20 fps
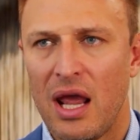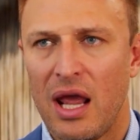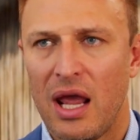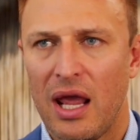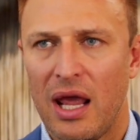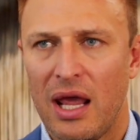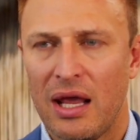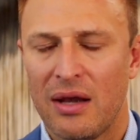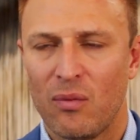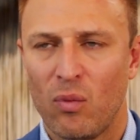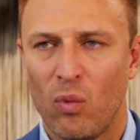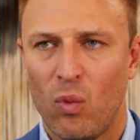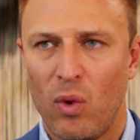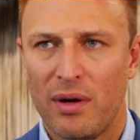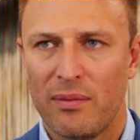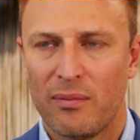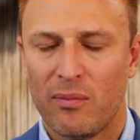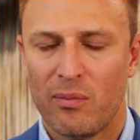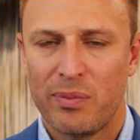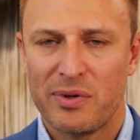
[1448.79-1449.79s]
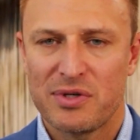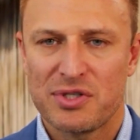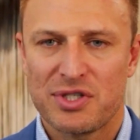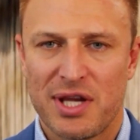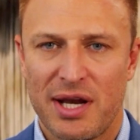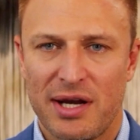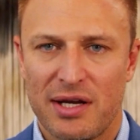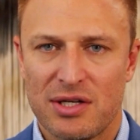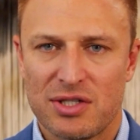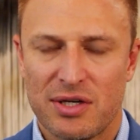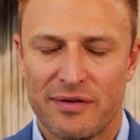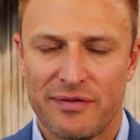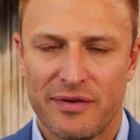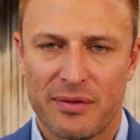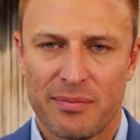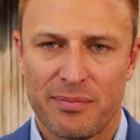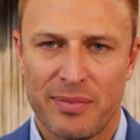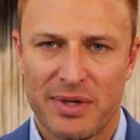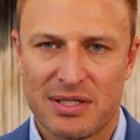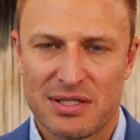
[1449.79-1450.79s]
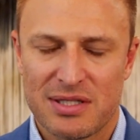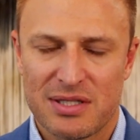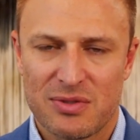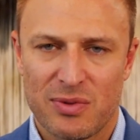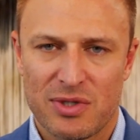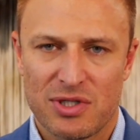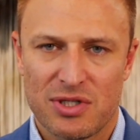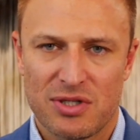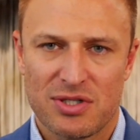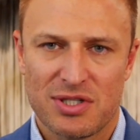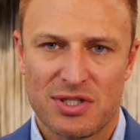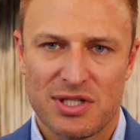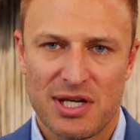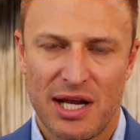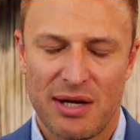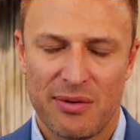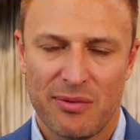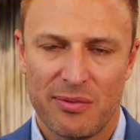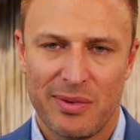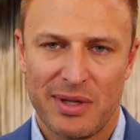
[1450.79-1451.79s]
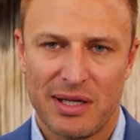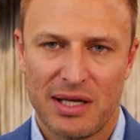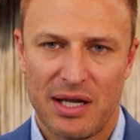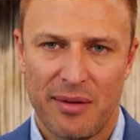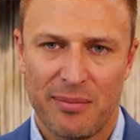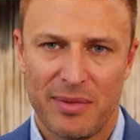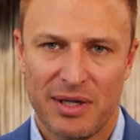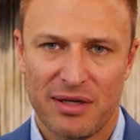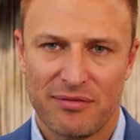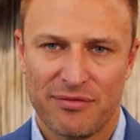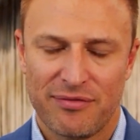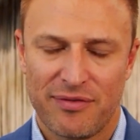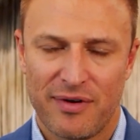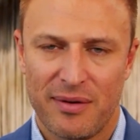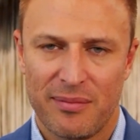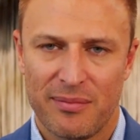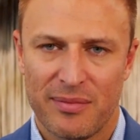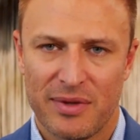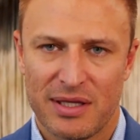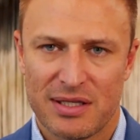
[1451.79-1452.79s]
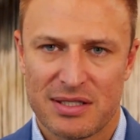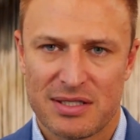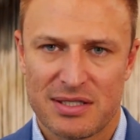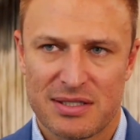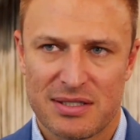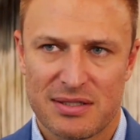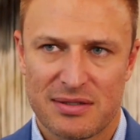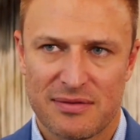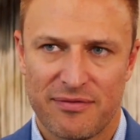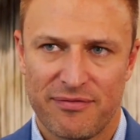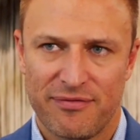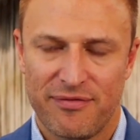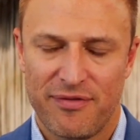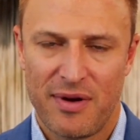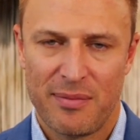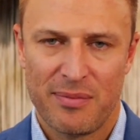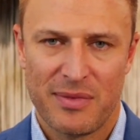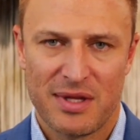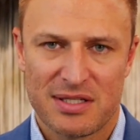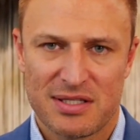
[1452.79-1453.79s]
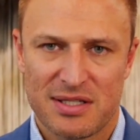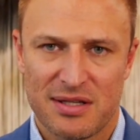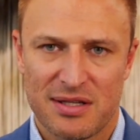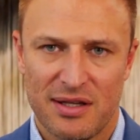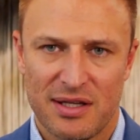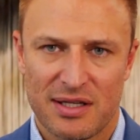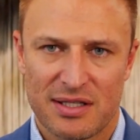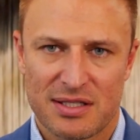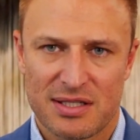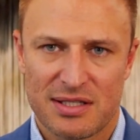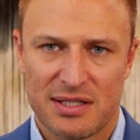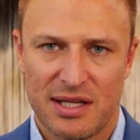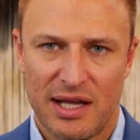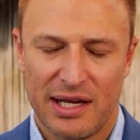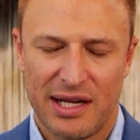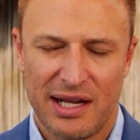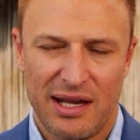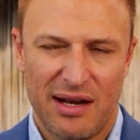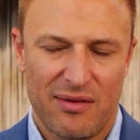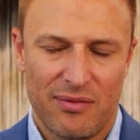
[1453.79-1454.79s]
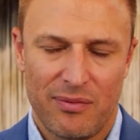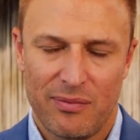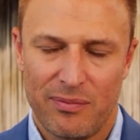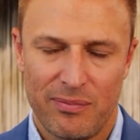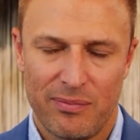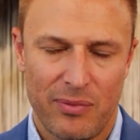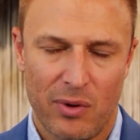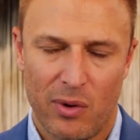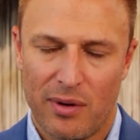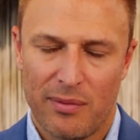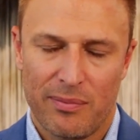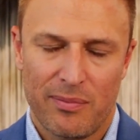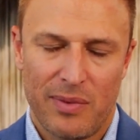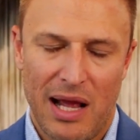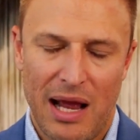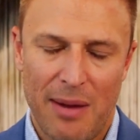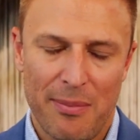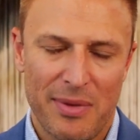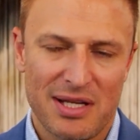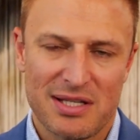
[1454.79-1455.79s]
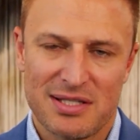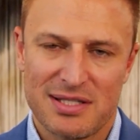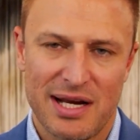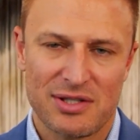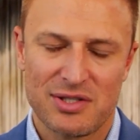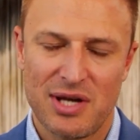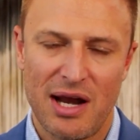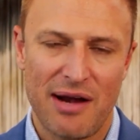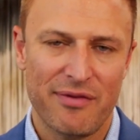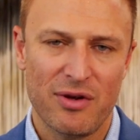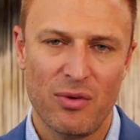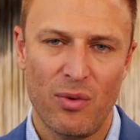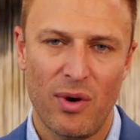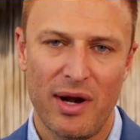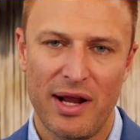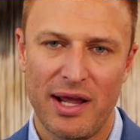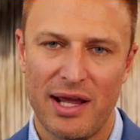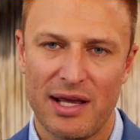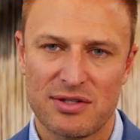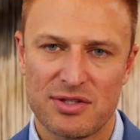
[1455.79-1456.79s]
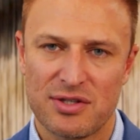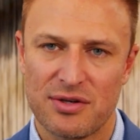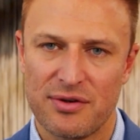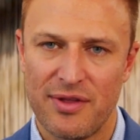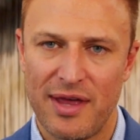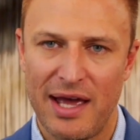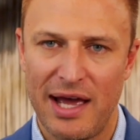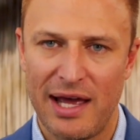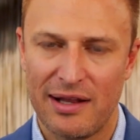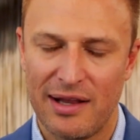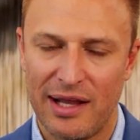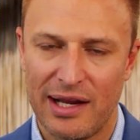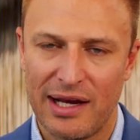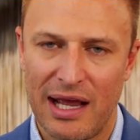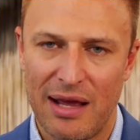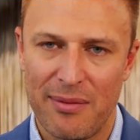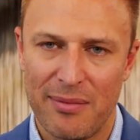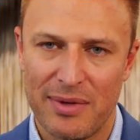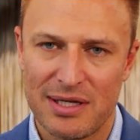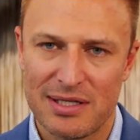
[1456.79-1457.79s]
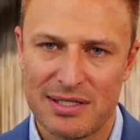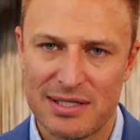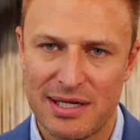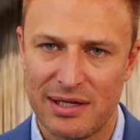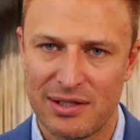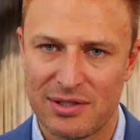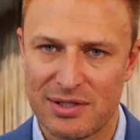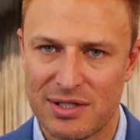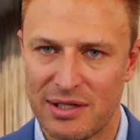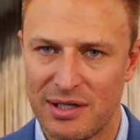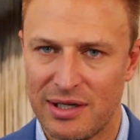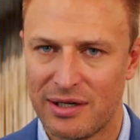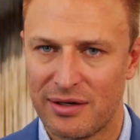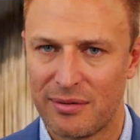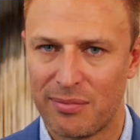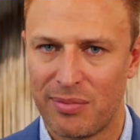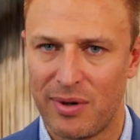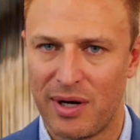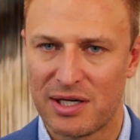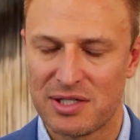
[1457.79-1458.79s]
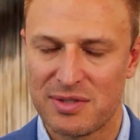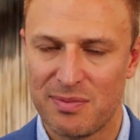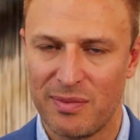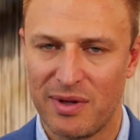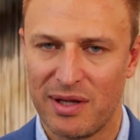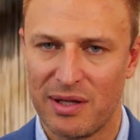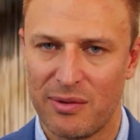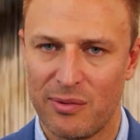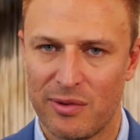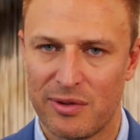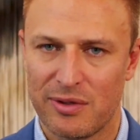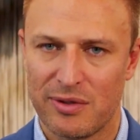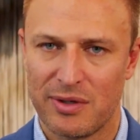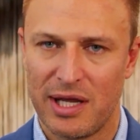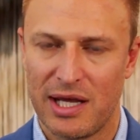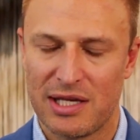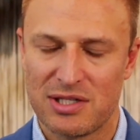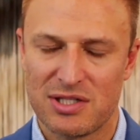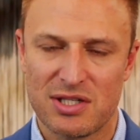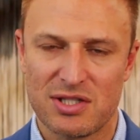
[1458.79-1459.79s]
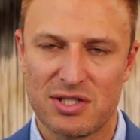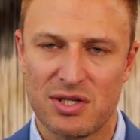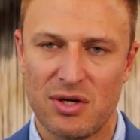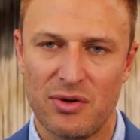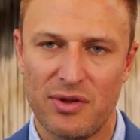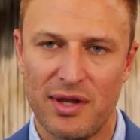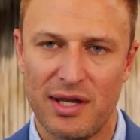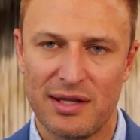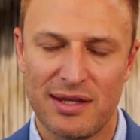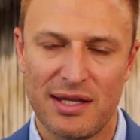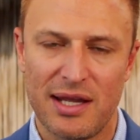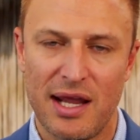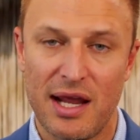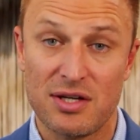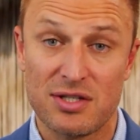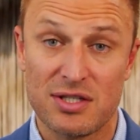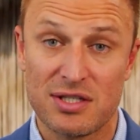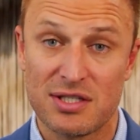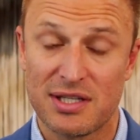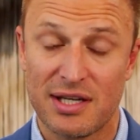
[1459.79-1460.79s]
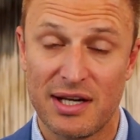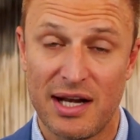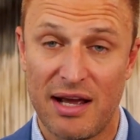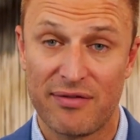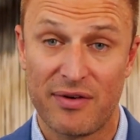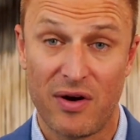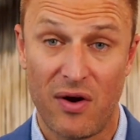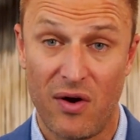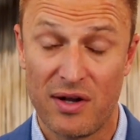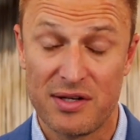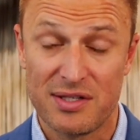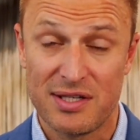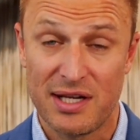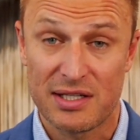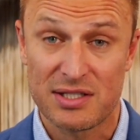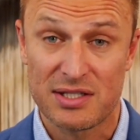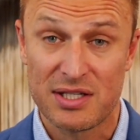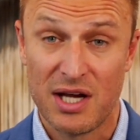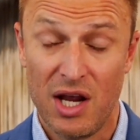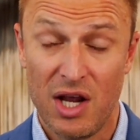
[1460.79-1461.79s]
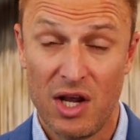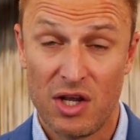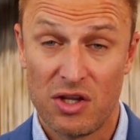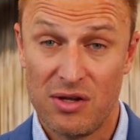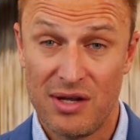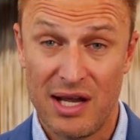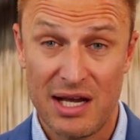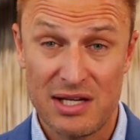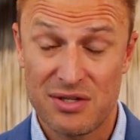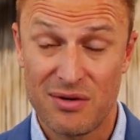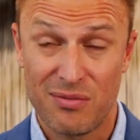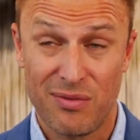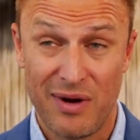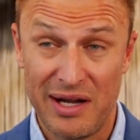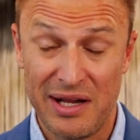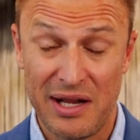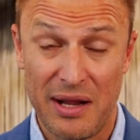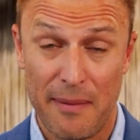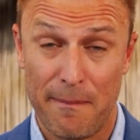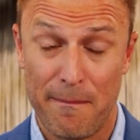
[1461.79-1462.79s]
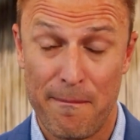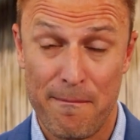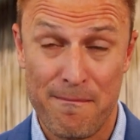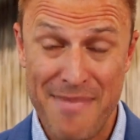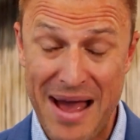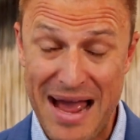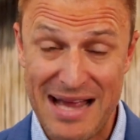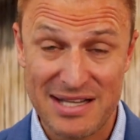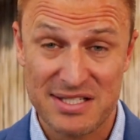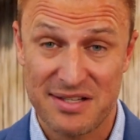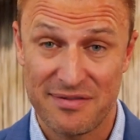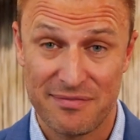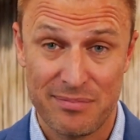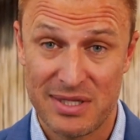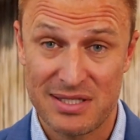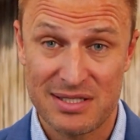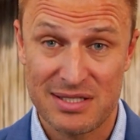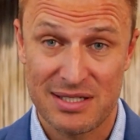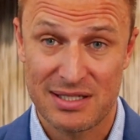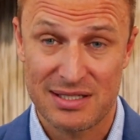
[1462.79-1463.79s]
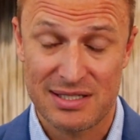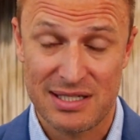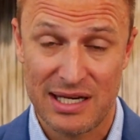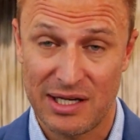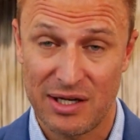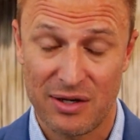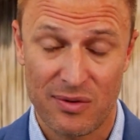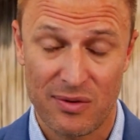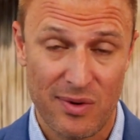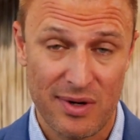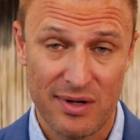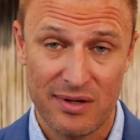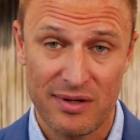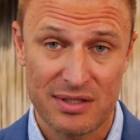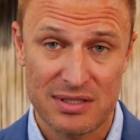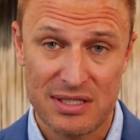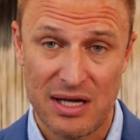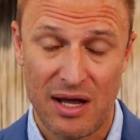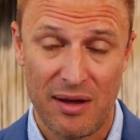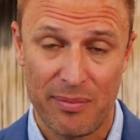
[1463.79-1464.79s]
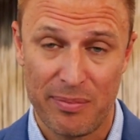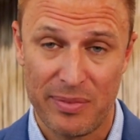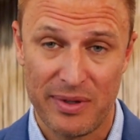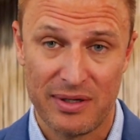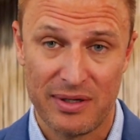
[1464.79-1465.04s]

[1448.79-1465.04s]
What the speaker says: And what percentage of your business would you say would be coming from this list? Like, or how many sales, however you want to answer that, like how many sales a year approximately would you get? Just so that the agents can have context. You guys are running a massive business. Like you're one of the top